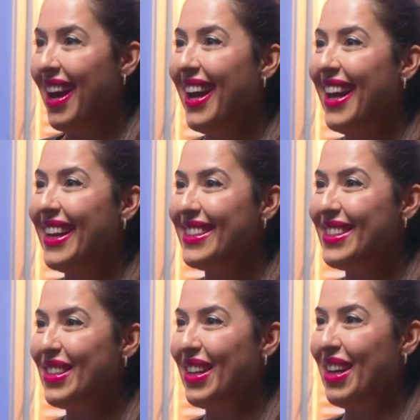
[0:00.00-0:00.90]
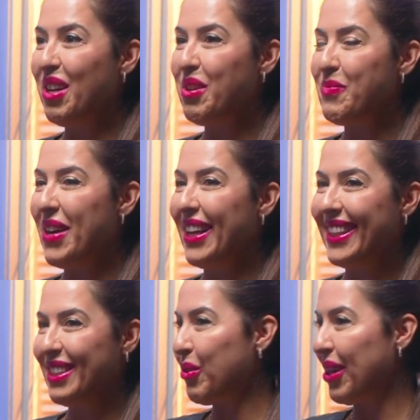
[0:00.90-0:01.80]
And um,
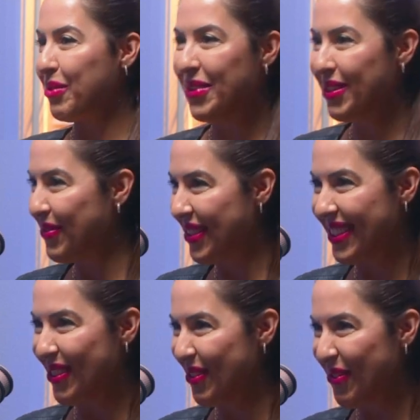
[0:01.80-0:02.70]
correct me if this is